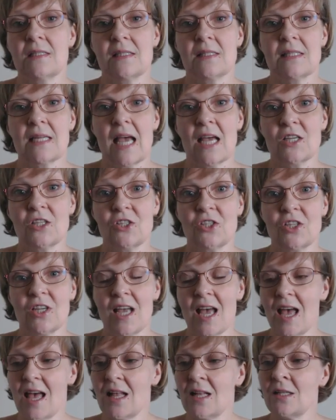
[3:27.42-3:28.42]
Stash
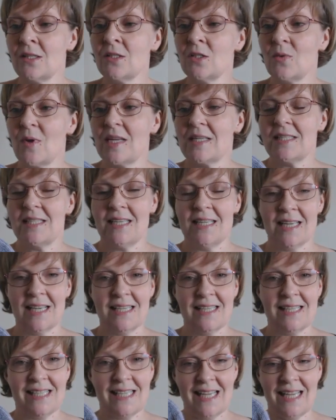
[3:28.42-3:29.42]
Cal
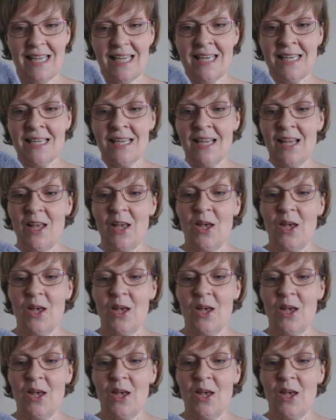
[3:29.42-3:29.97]
2019,